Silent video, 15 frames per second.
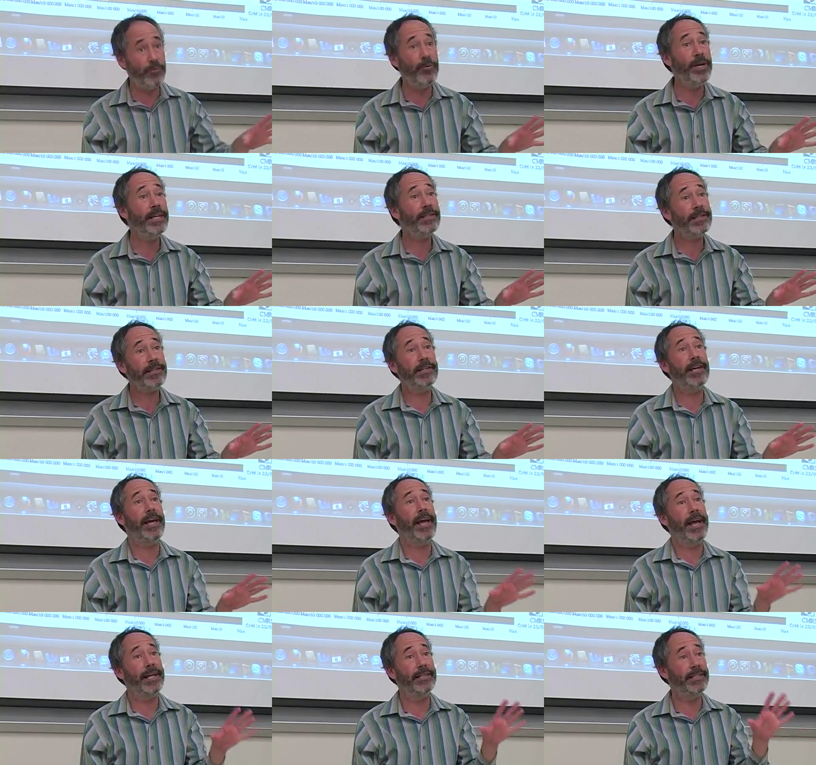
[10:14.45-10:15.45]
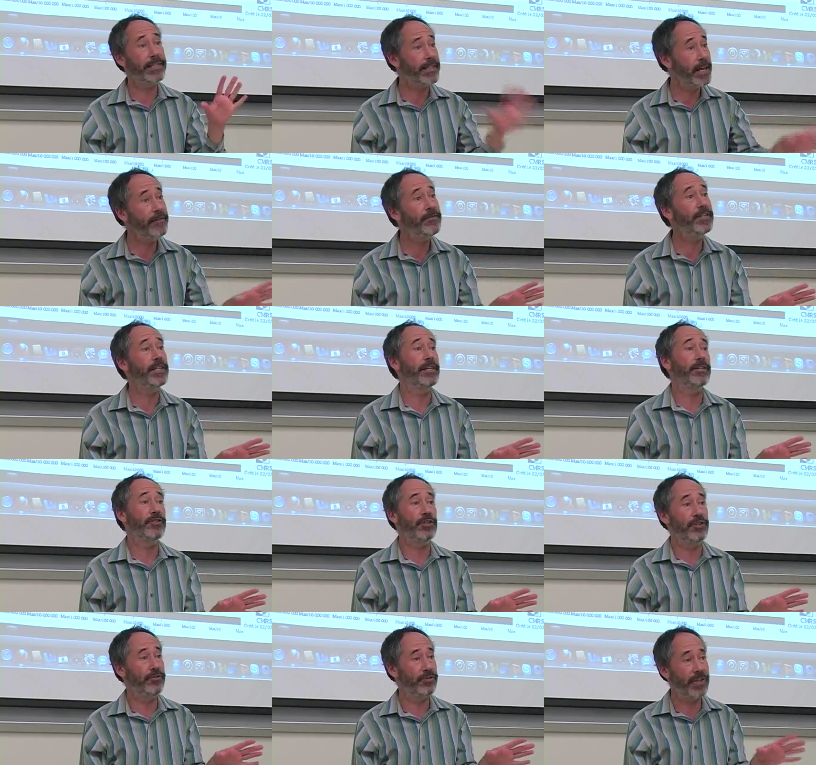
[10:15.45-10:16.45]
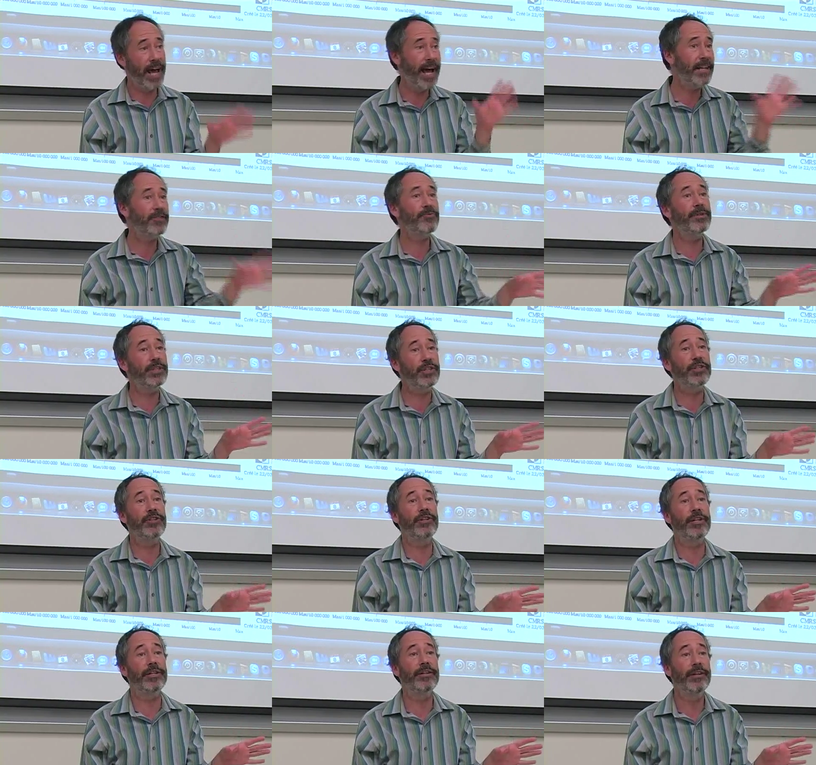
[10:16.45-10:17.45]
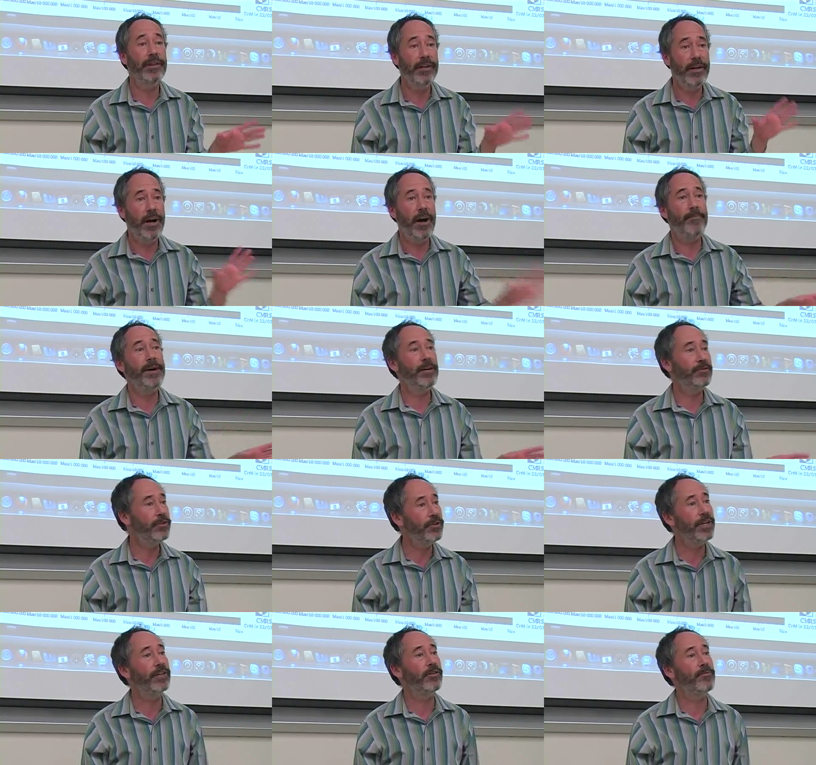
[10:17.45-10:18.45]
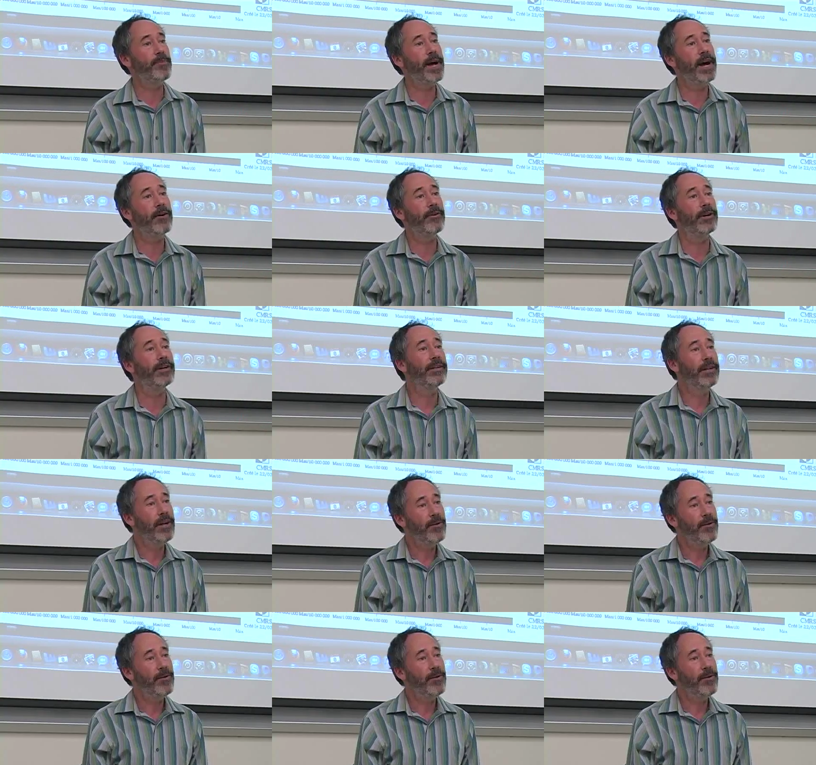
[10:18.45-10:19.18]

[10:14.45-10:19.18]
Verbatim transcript: risk and safety issues, as we should, about nuclear power.